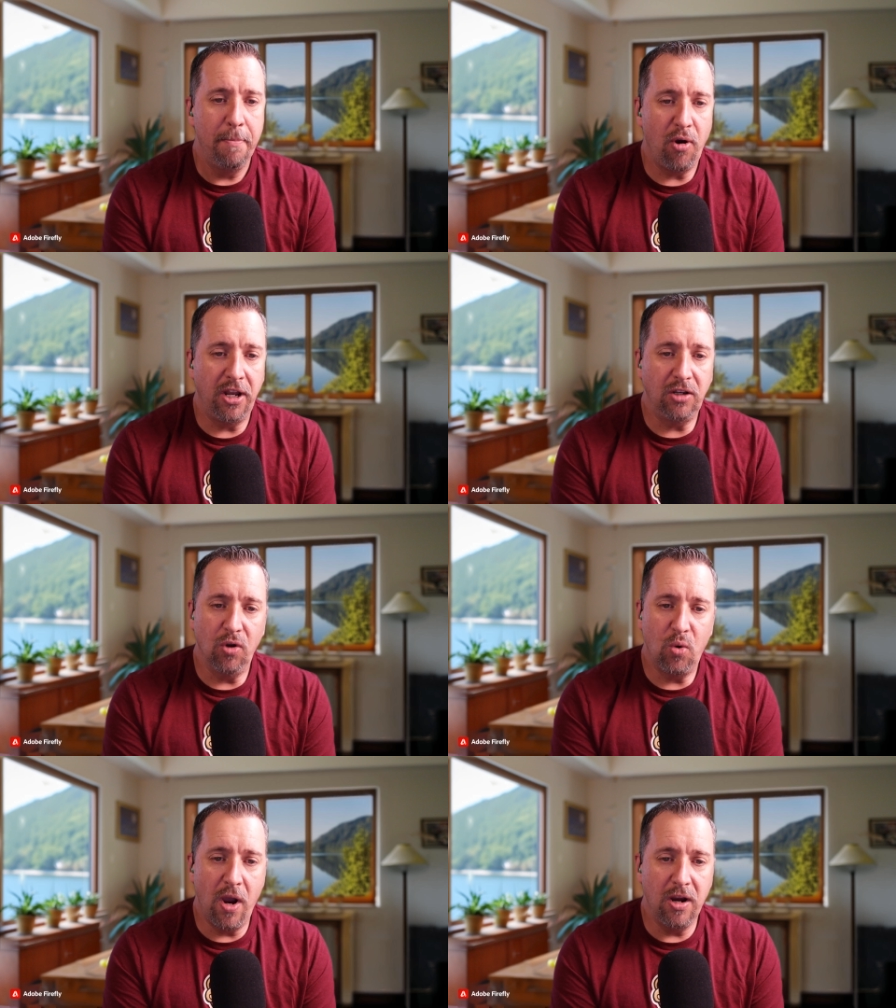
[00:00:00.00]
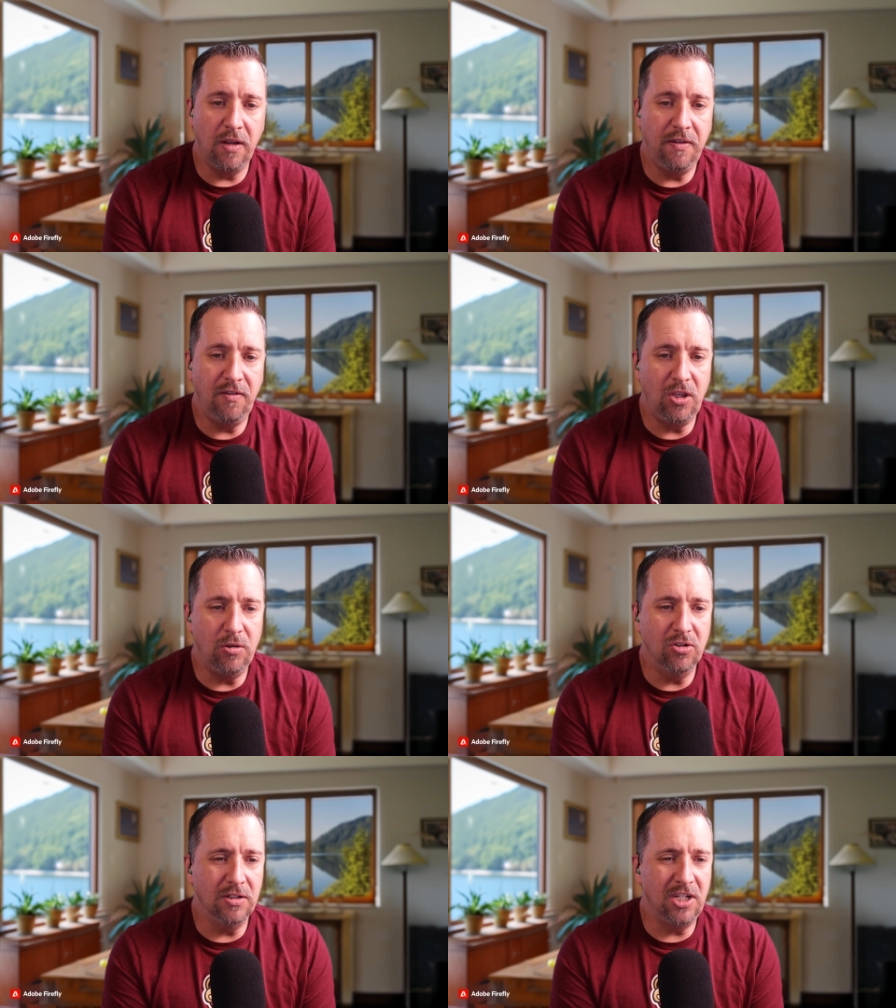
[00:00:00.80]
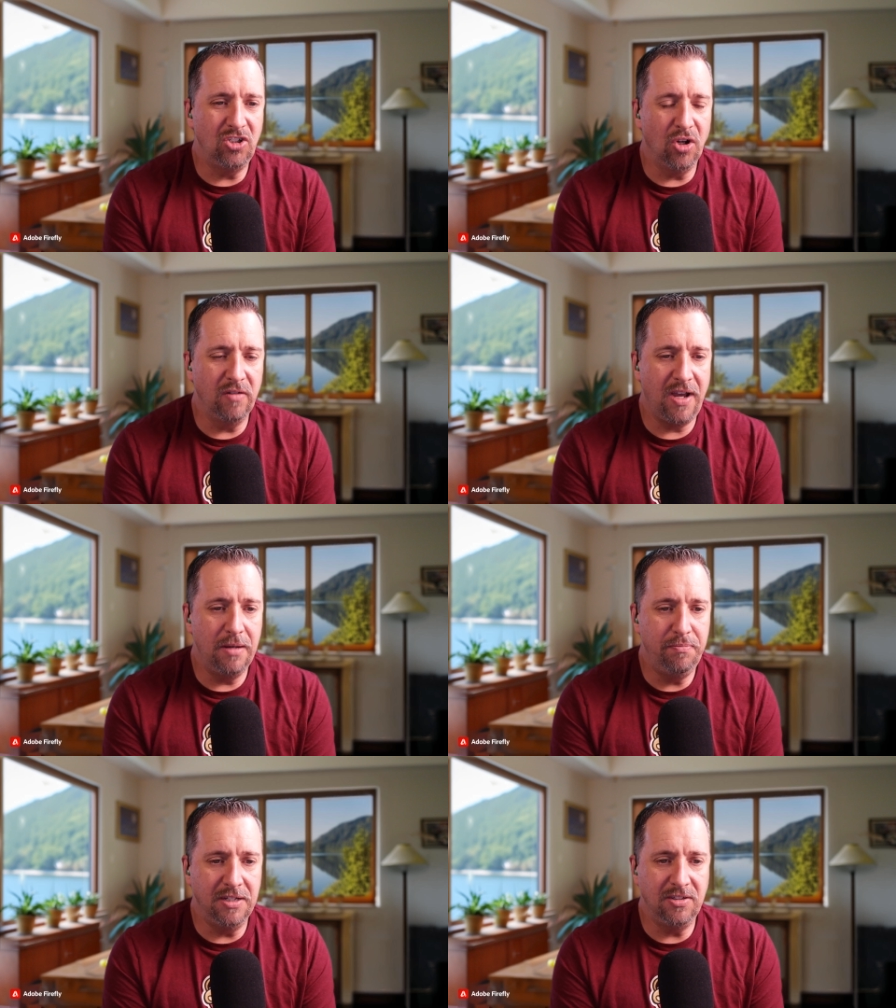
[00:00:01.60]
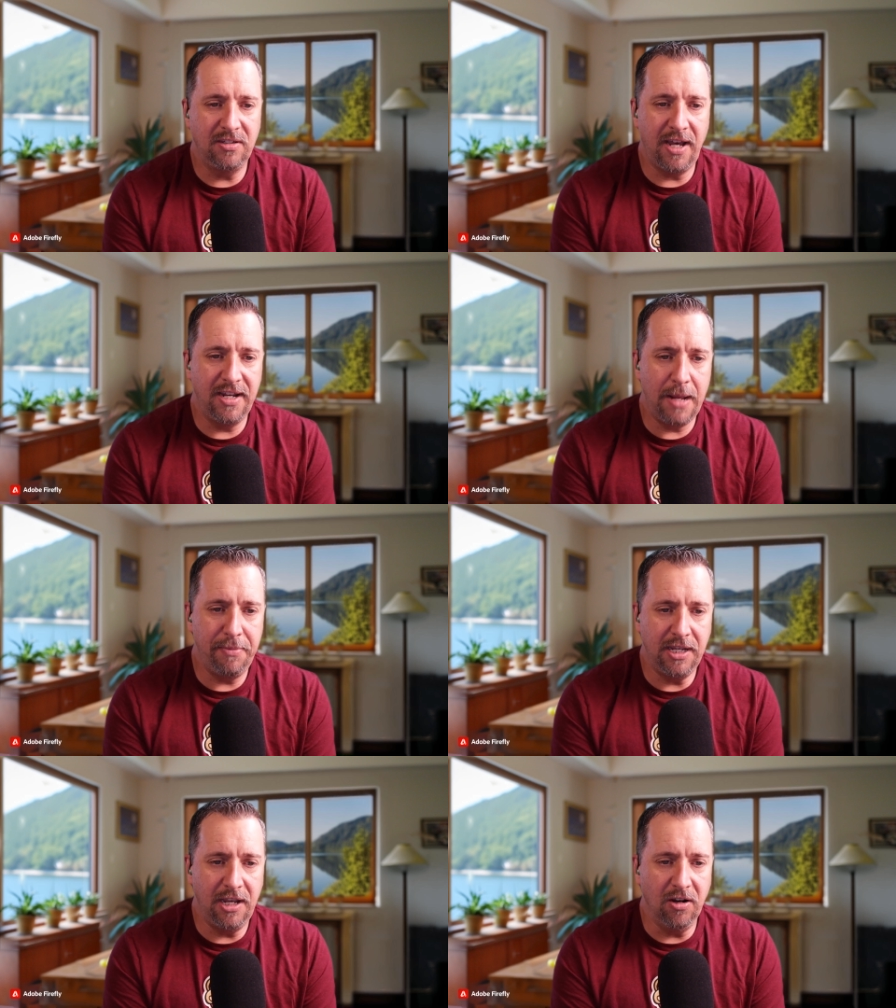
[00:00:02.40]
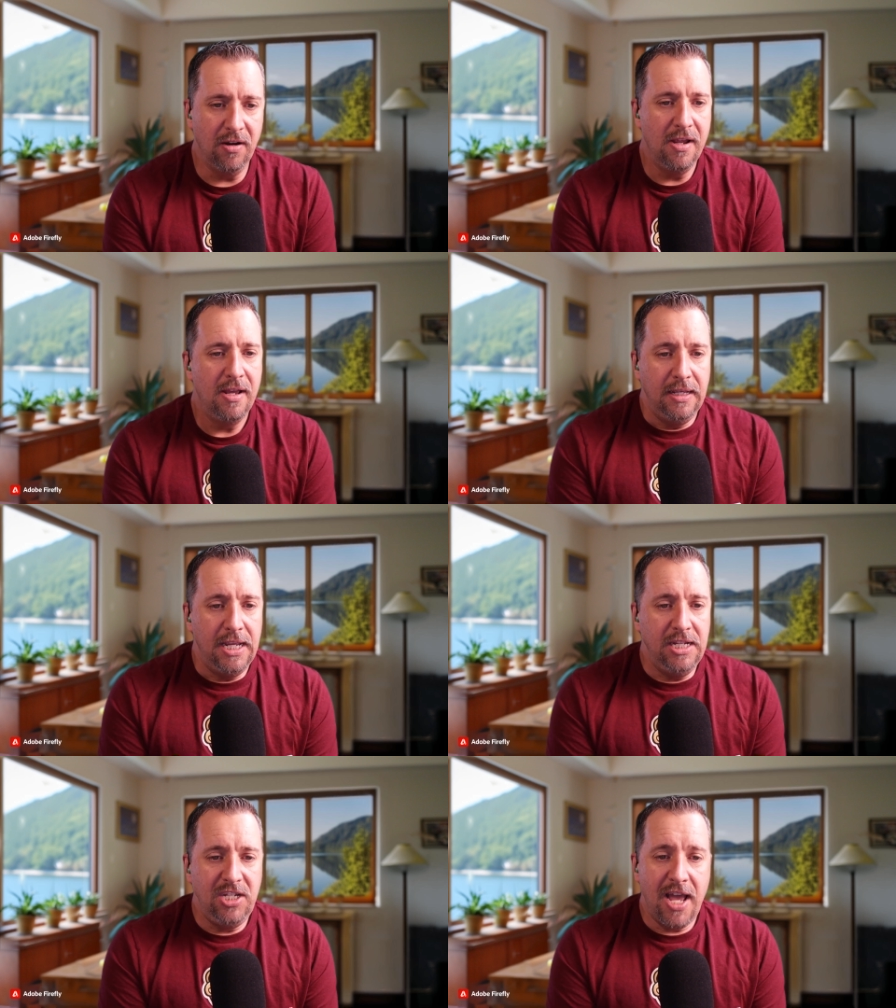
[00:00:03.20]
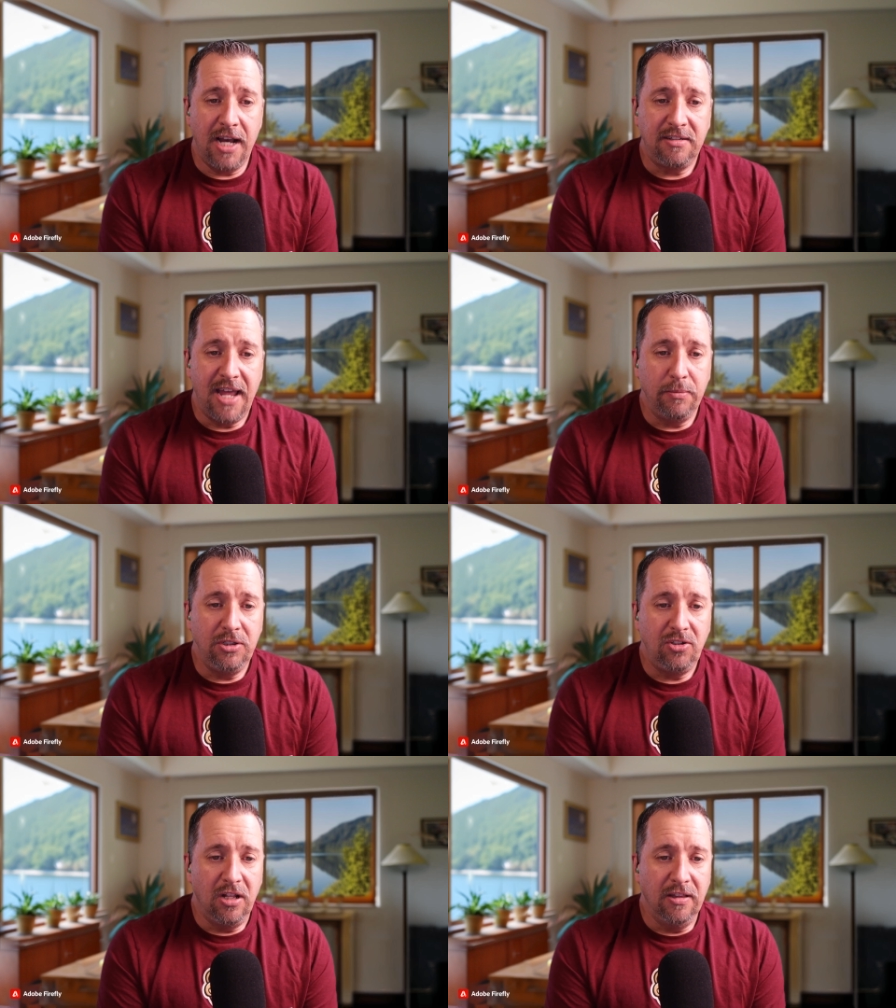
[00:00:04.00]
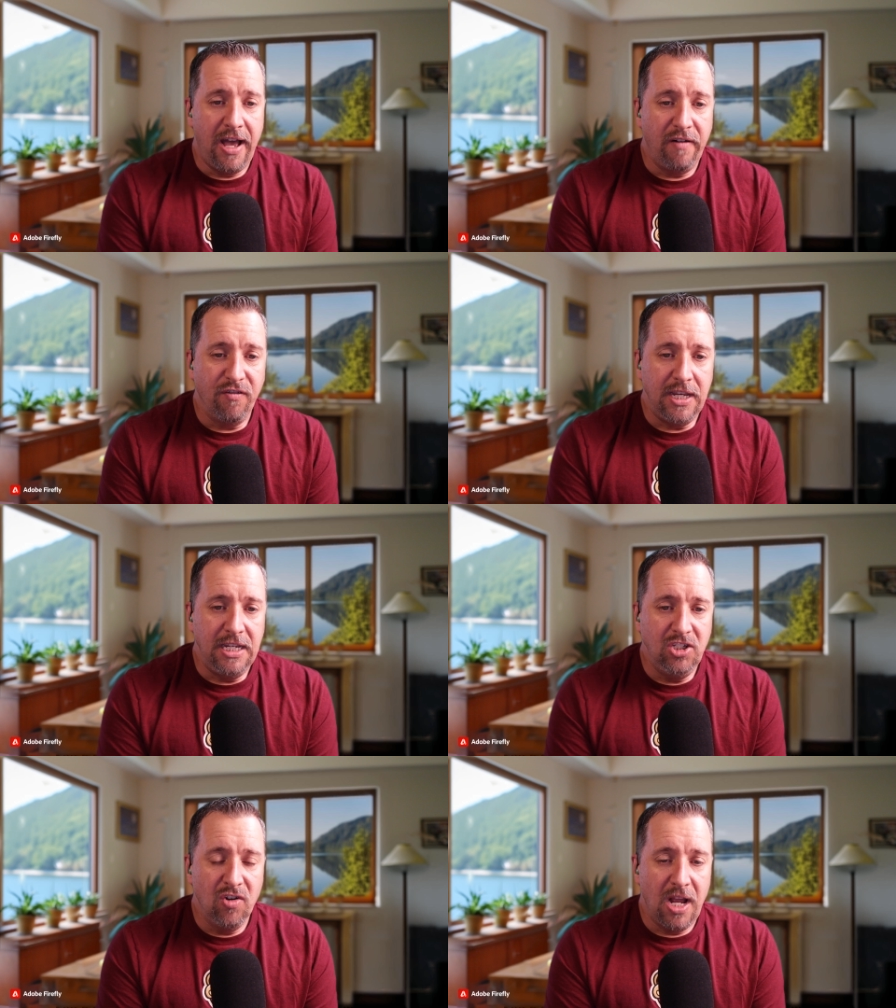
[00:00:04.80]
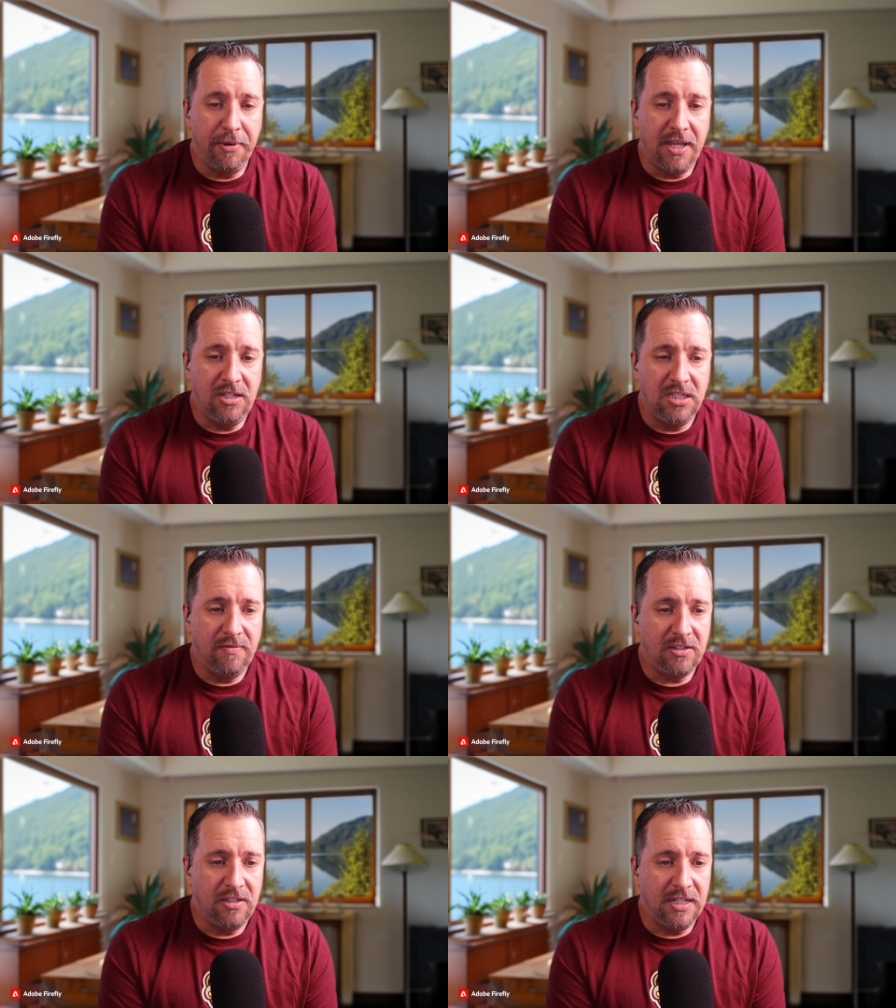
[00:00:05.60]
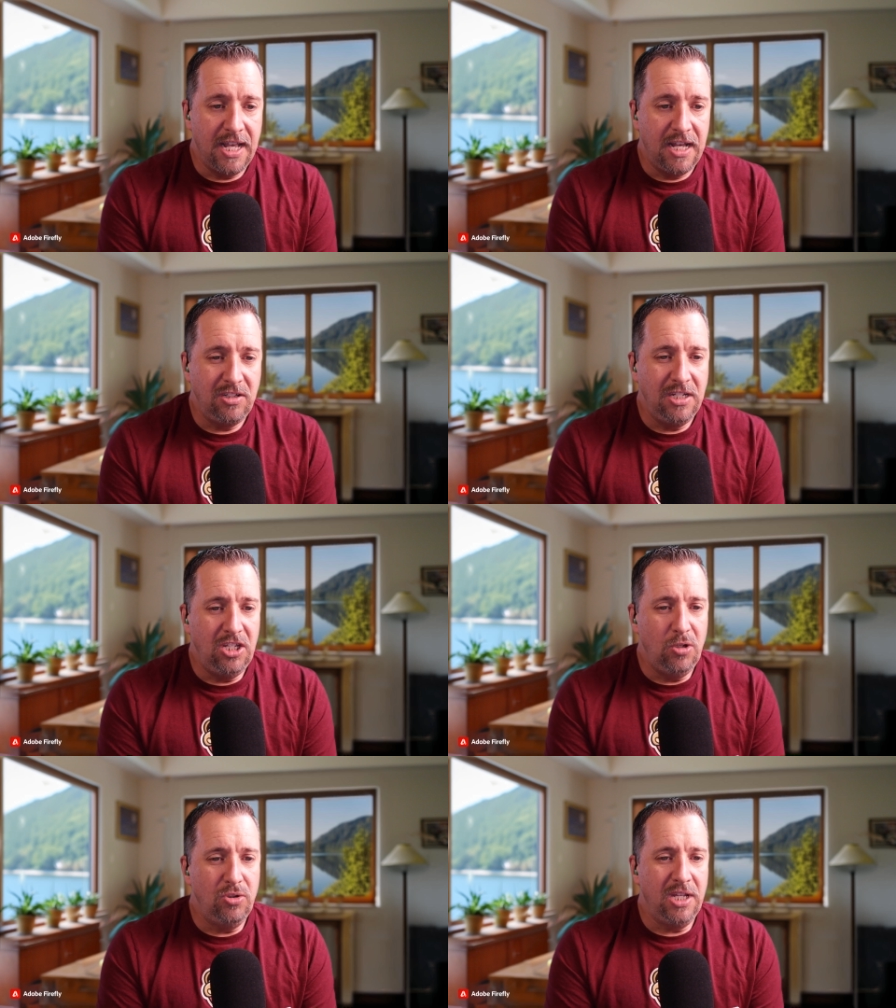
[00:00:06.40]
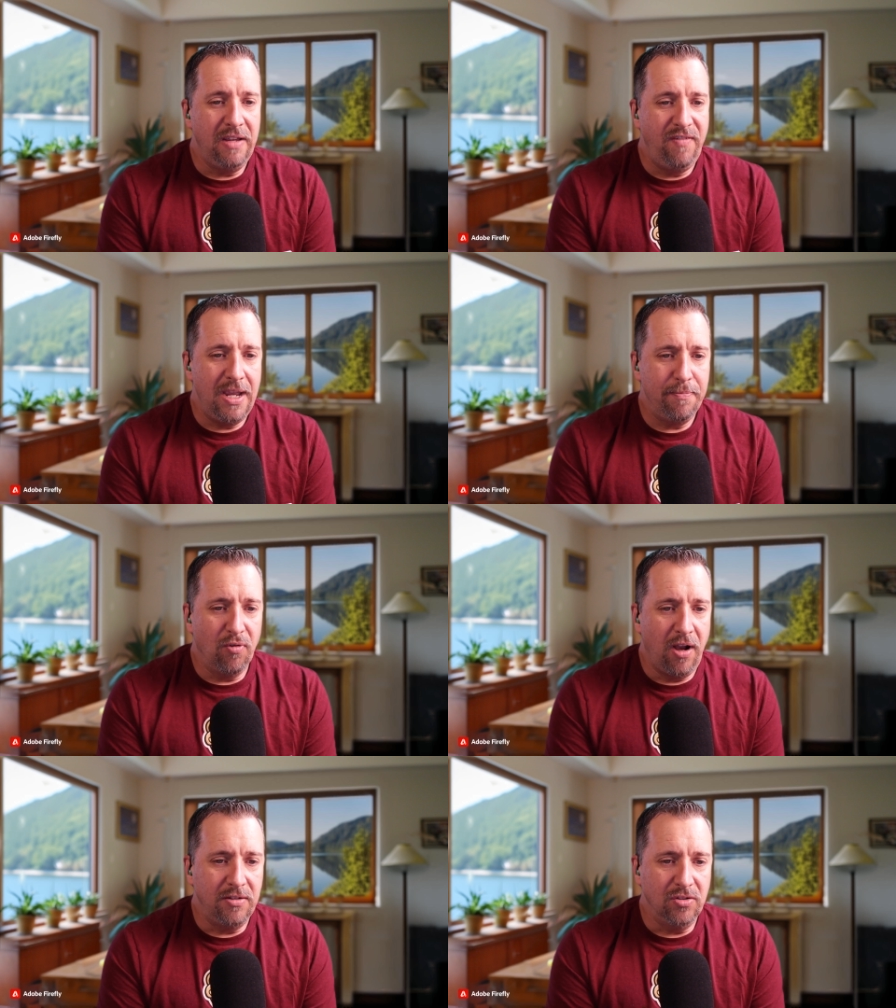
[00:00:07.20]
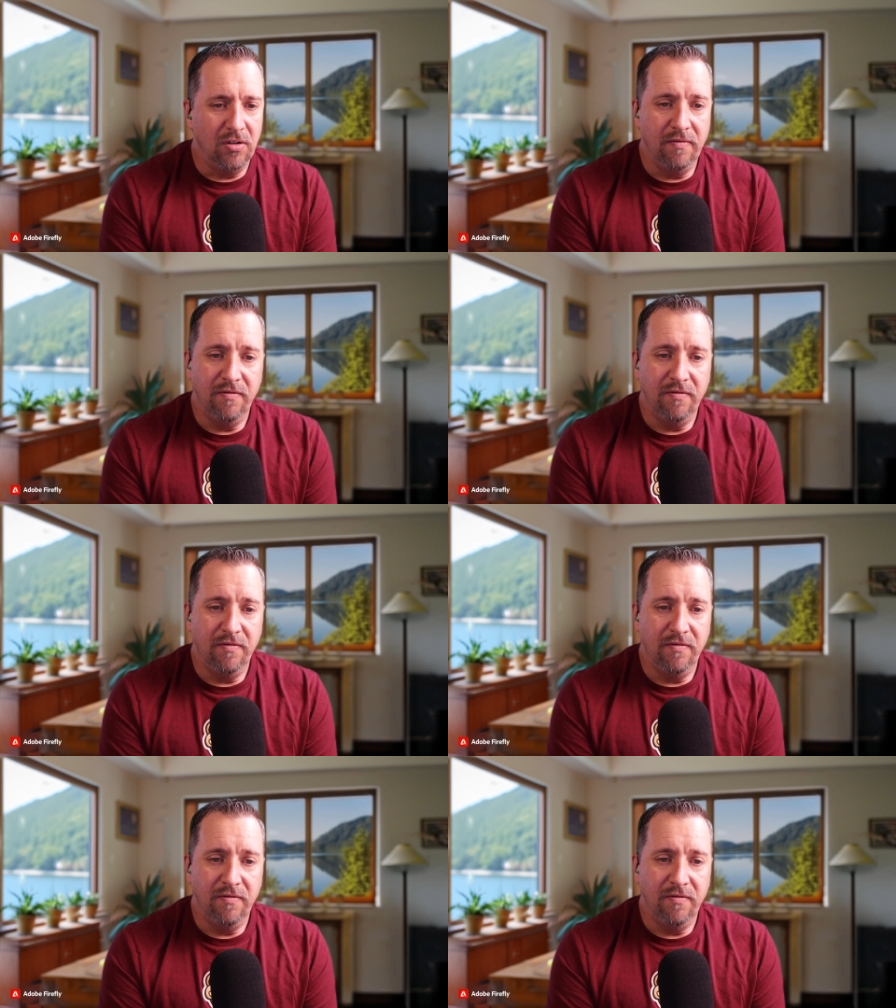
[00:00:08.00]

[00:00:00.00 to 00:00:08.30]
product requiring that the user is a certified pesticide applicator. EasyOx tablets allow for easier application of oxalic acid in using a vaporizer.